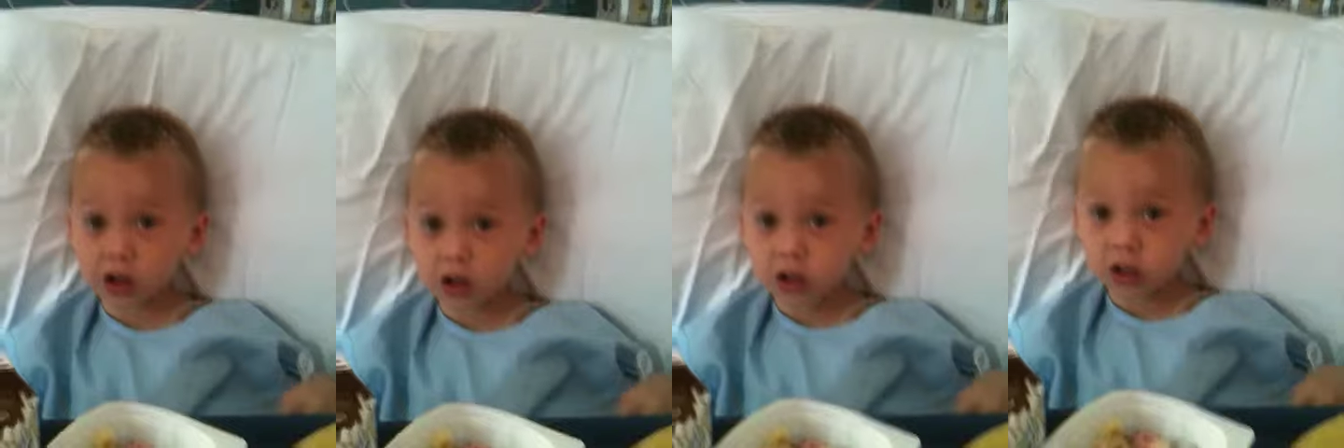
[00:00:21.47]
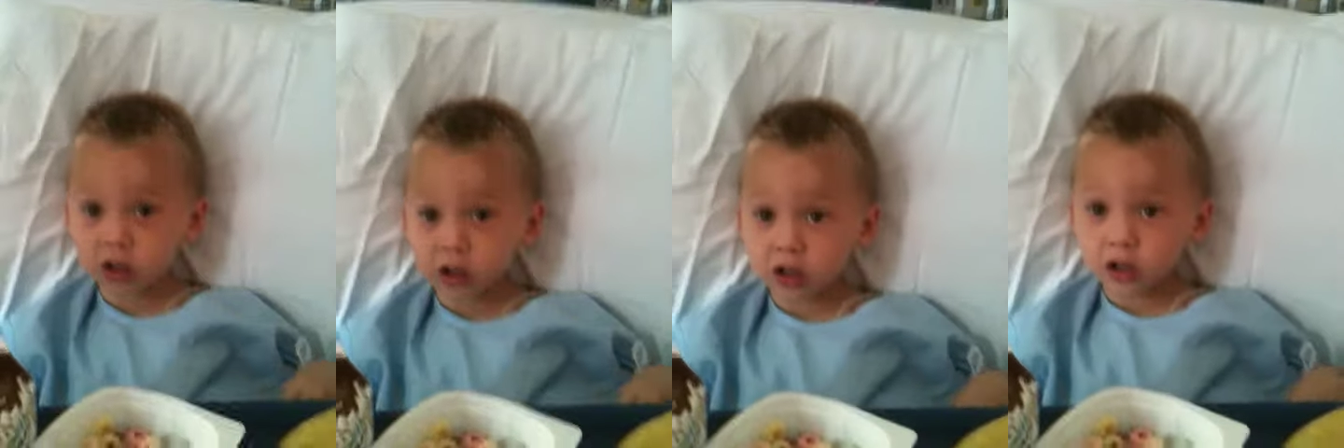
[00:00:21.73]
They
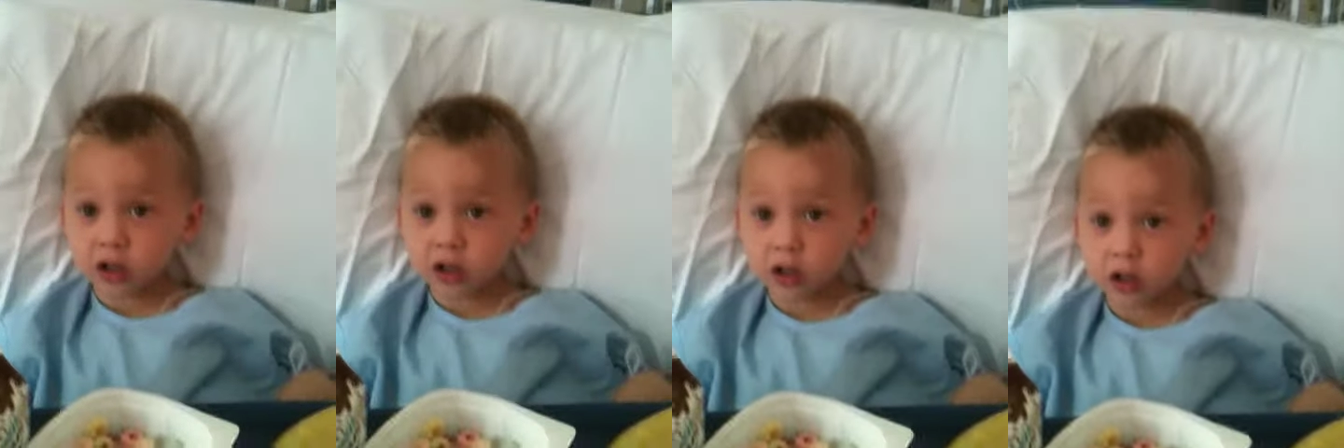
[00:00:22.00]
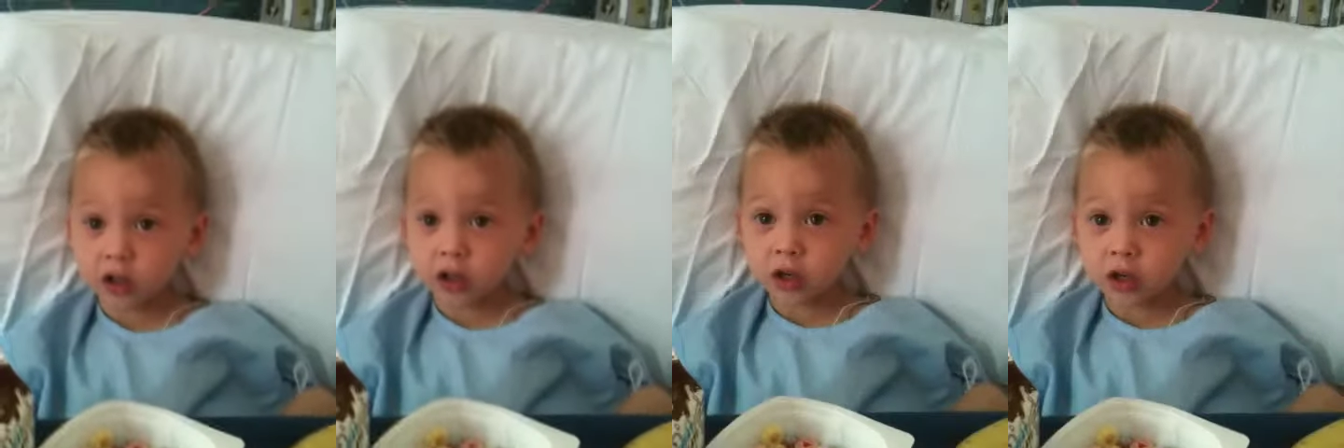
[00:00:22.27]
gave it to
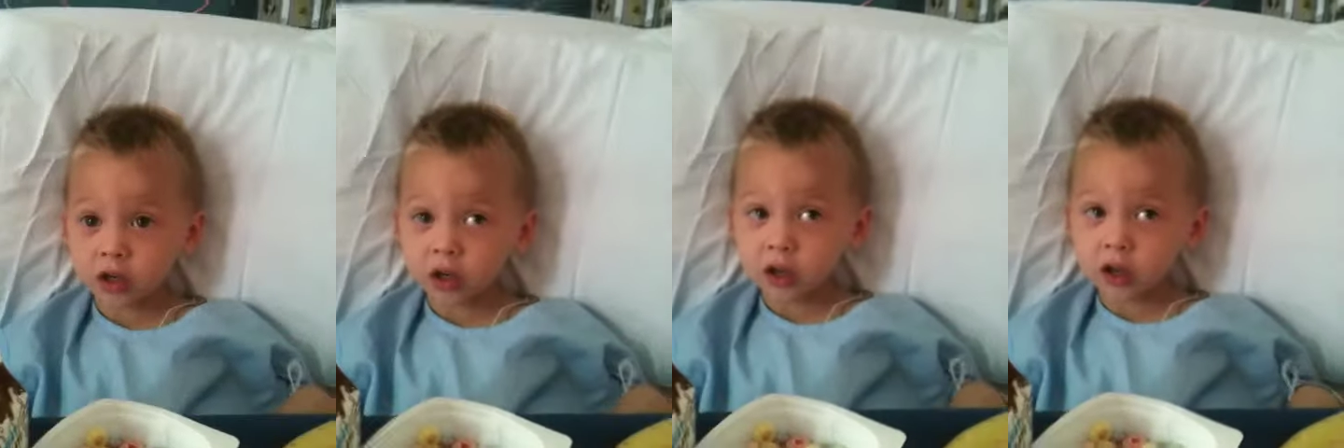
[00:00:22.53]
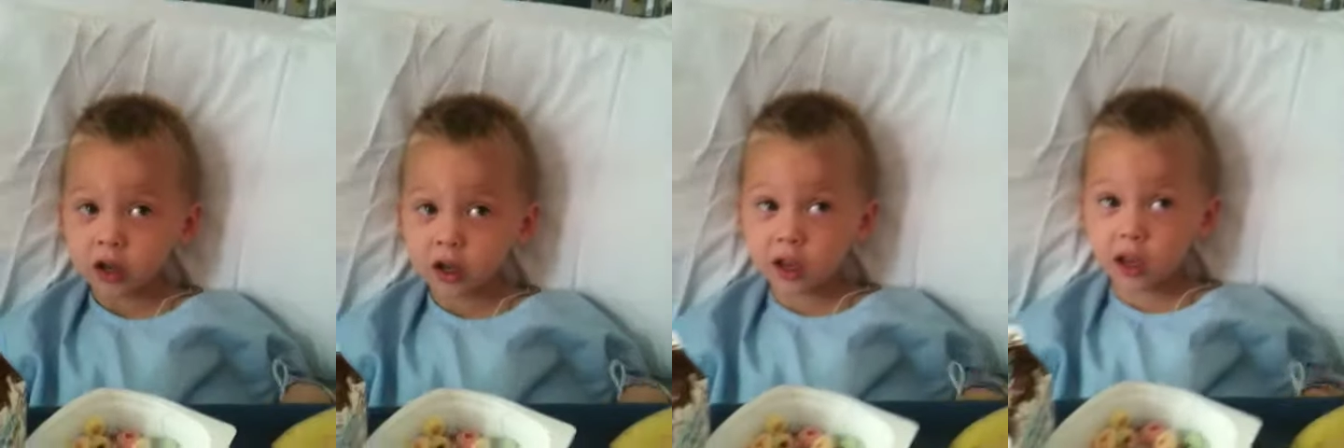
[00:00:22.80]
Hunter.
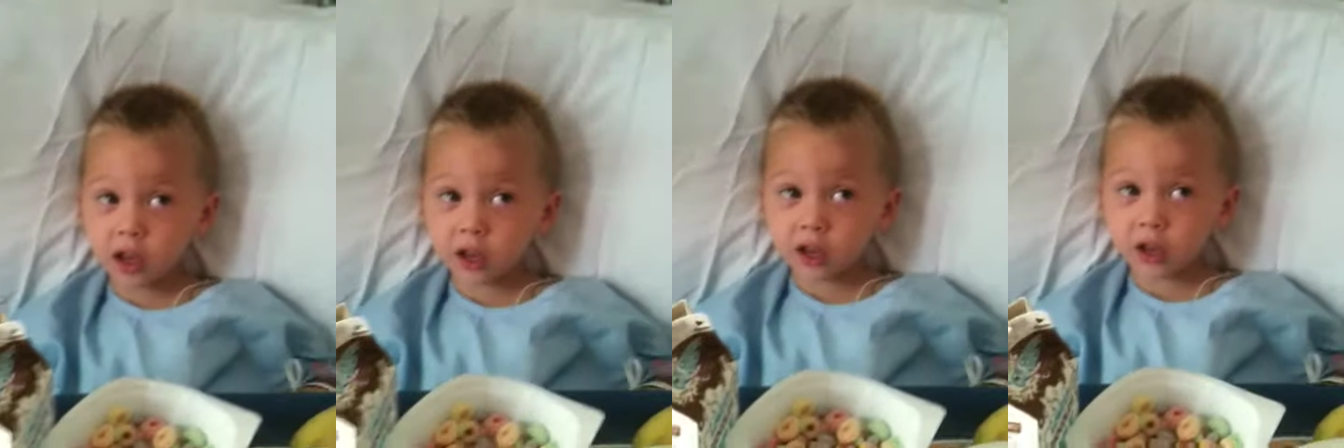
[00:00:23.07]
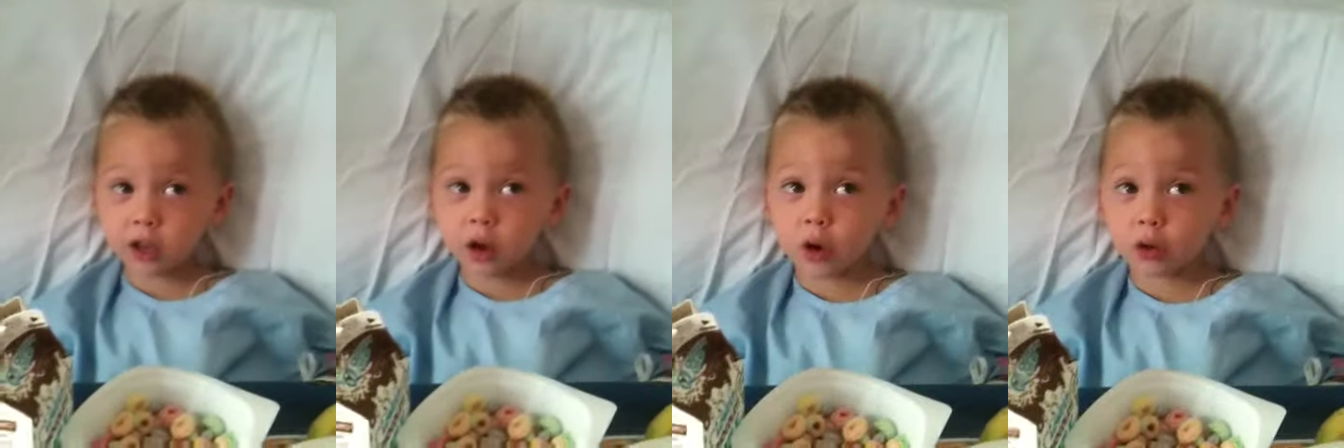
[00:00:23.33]

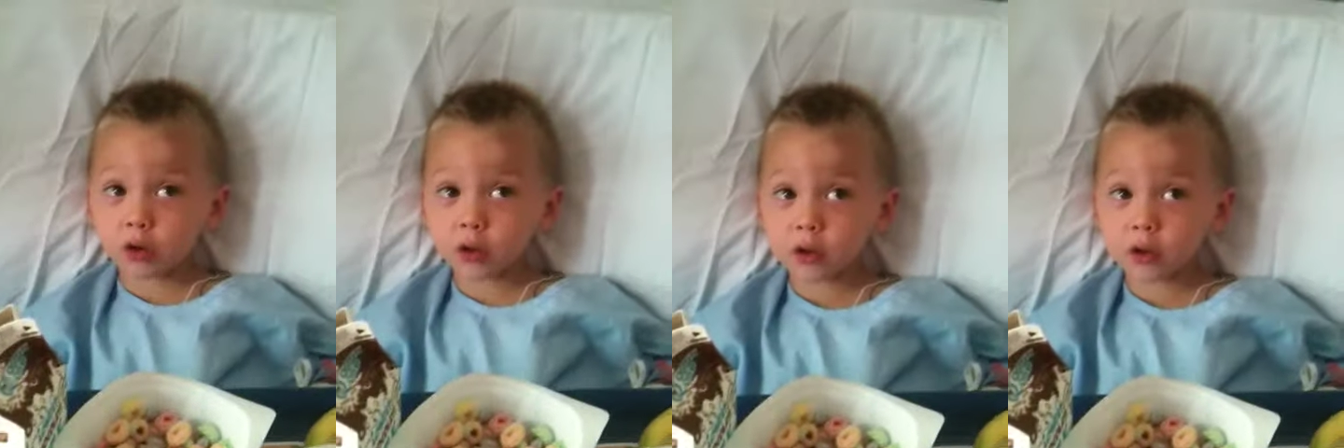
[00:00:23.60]
Yeah, they said